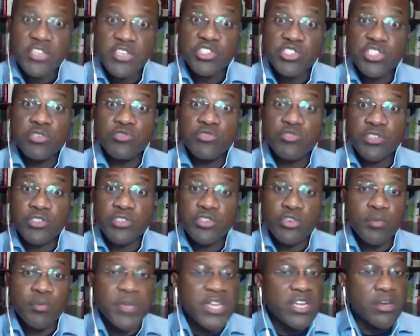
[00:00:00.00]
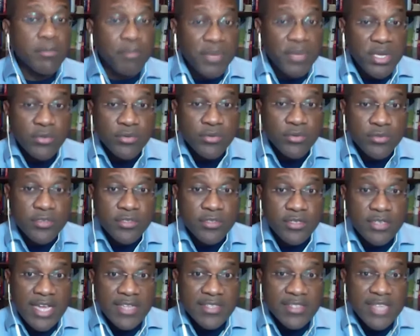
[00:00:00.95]
children so, too being
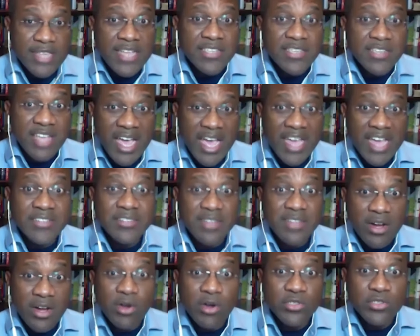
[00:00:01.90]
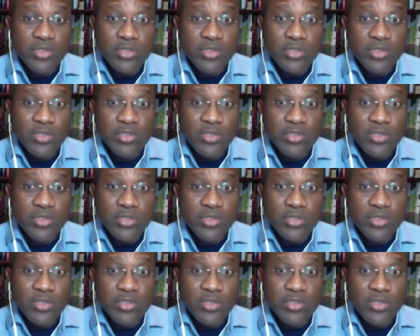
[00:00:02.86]
abused. That, that's has children being